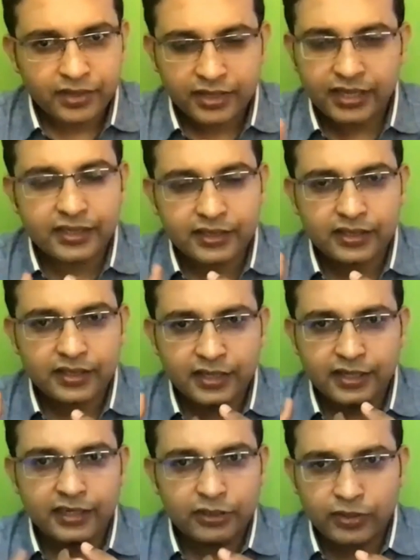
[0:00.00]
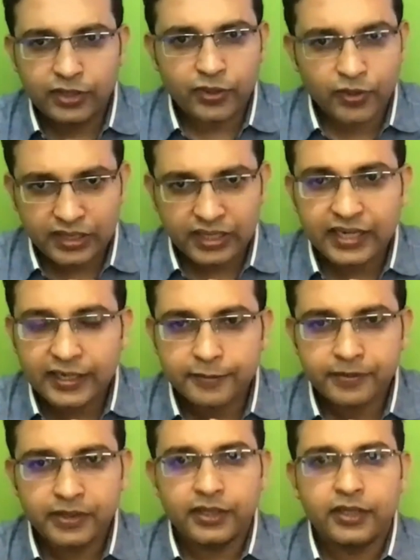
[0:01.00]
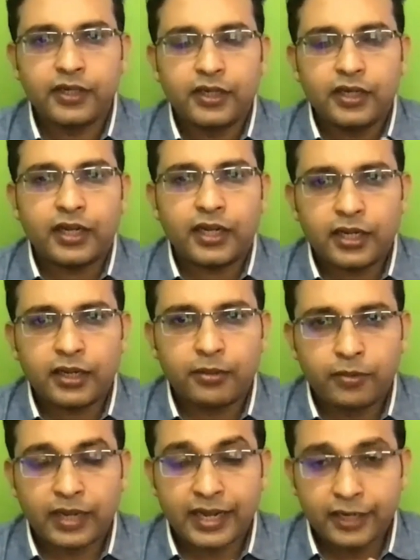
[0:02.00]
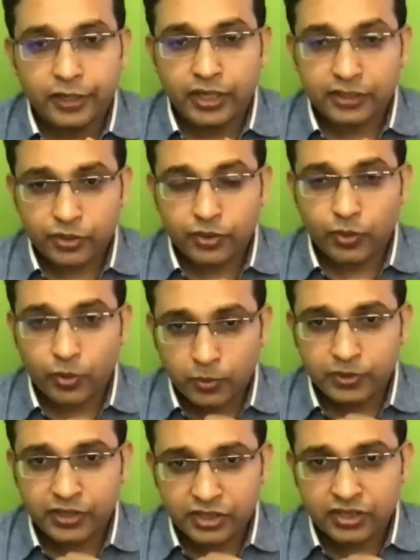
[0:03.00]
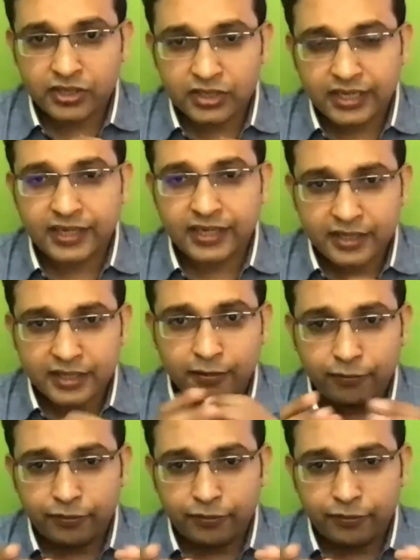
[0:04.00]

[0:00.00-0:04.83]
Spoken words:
That is actually not needed. And as you know, competition is getting tough.